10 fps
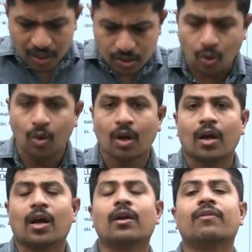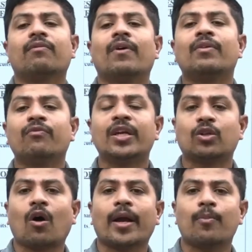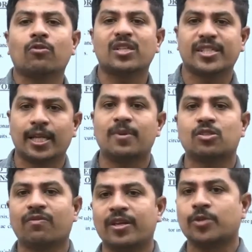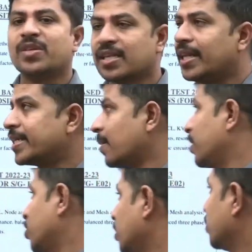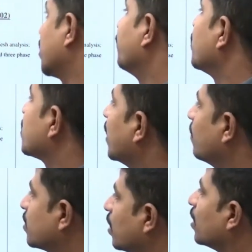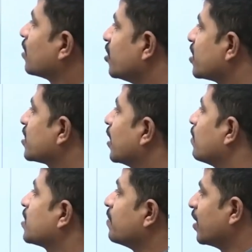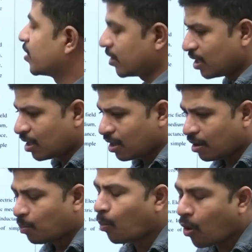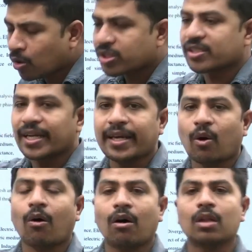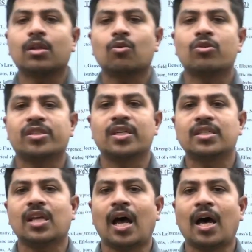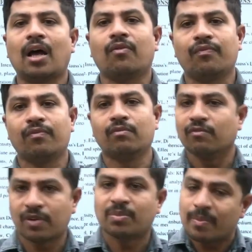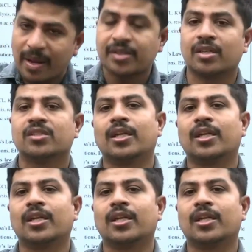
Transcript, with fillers: so uh, when we talk about the syllabus of HPCL examination see syllabus this is the syllabus he mentioned mostly all the questions are from the mentioned